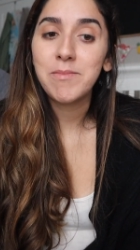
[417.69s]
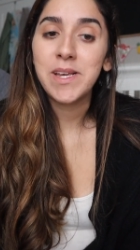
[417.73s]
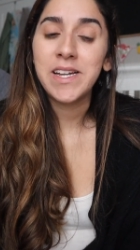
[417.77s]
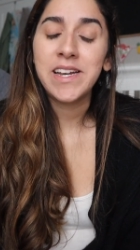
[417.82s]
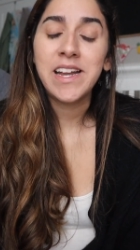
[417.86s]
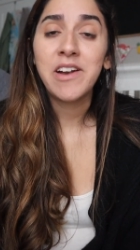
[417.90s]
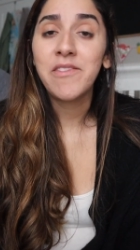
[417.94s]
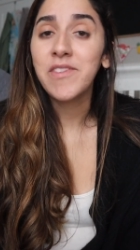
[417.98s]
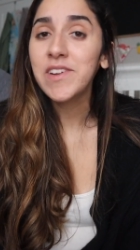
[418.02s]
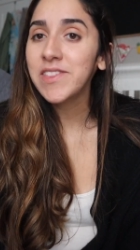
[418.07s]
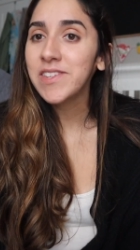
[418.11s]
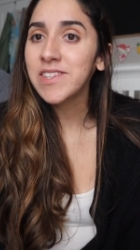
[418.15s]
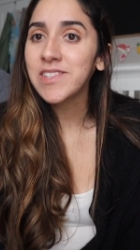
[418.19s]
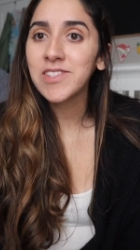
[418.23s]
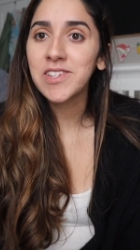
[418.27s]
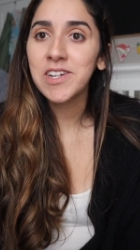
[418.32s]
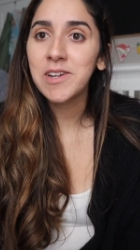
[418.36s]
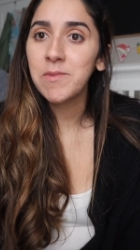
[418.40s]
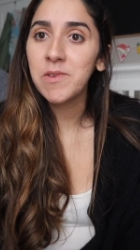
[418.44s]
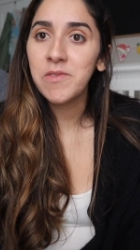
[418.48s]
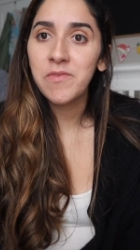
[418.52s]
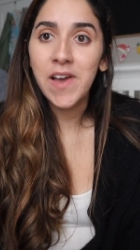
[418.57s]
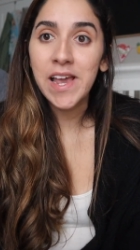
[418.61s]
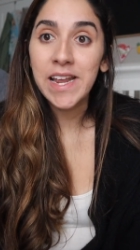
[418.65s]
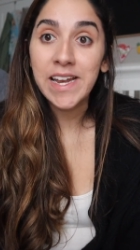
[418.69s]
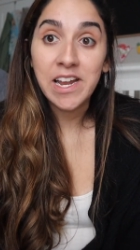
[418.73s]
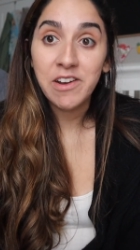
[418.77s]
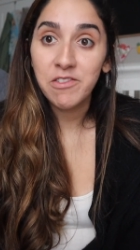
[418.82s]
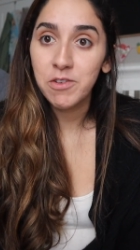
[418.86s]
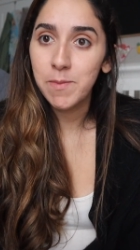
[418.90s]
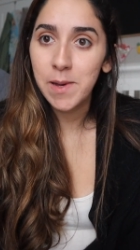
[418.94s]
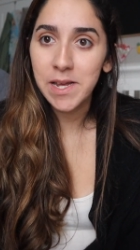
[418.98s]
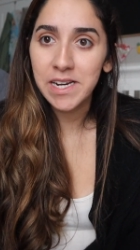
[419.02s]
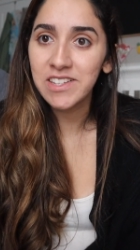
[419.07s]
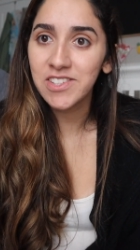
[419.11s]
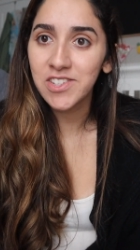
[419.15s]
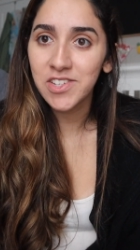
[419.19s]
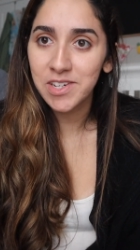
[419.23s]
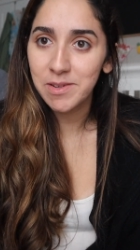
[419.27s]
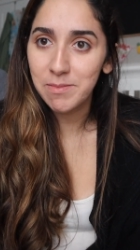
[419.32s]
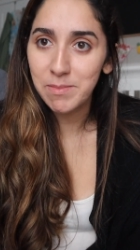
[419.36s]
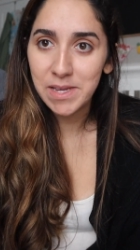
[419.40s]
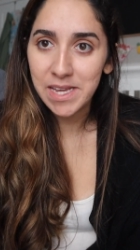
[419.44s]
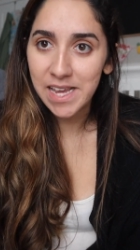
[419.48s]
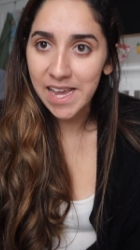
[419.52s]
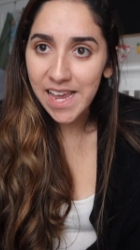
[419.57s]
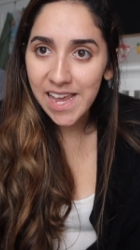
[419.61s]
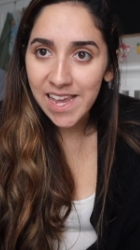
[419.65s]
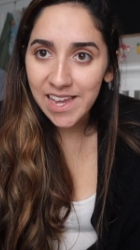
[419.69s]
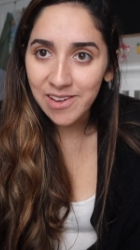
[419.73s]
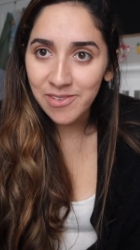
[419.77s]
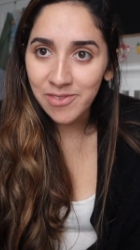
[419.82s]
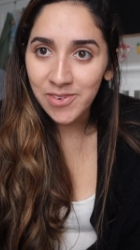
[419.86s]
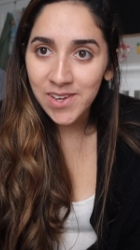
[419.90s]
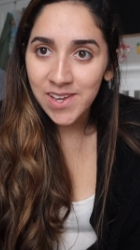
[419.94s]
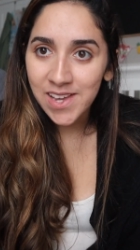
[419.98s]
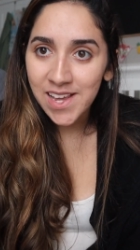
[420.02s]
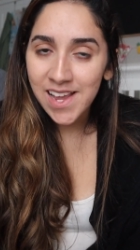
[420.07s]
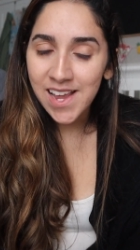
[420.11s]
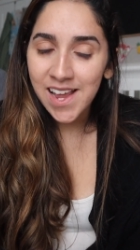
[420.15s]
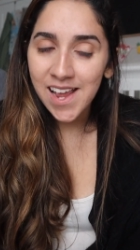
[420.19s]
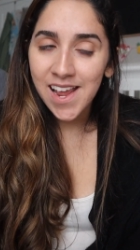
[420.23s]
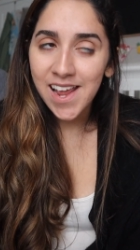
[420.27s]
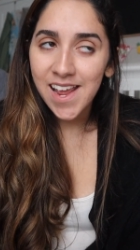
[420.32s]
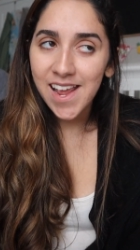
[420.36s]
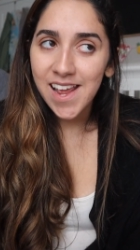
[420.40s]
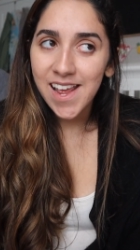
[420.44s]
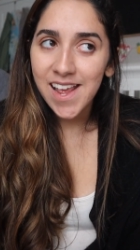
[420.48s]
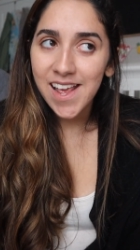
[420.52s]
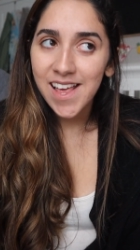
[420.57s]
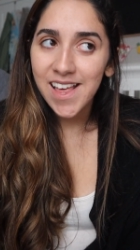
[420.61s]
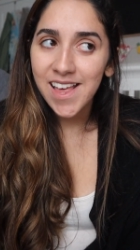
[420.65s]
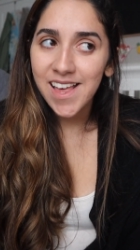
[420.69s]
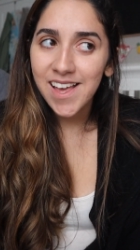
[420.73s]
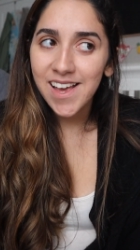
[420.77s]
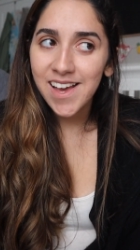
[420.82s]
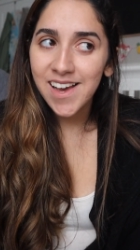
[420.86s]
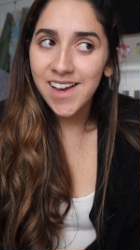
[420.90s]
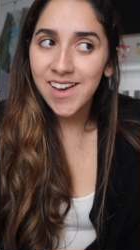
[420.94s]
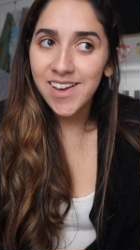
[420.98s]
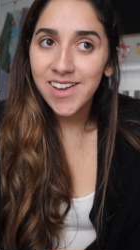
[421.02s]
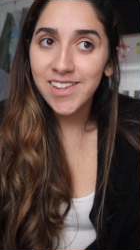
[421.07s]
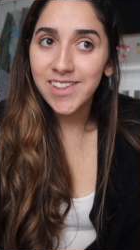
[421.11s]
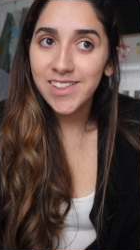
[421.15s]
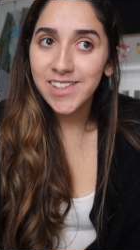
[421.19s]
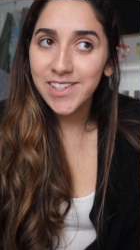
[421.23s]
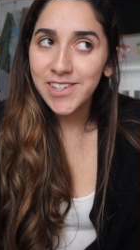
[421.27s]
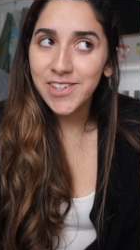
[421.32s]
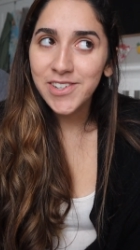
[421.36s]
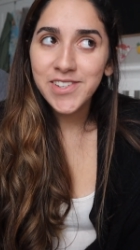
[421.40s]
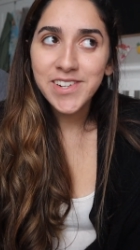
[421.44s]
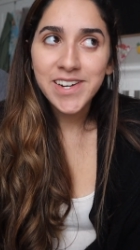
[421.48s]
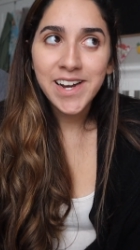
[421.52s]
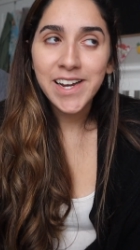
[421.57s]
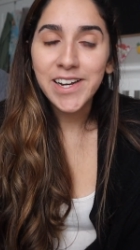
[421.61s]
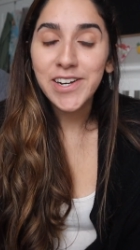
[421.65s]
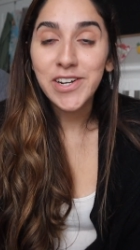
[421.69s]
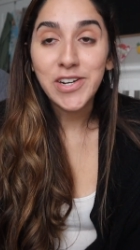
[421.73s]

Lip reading: and everything's gonna be fine, everybody's gonna behave. Little did I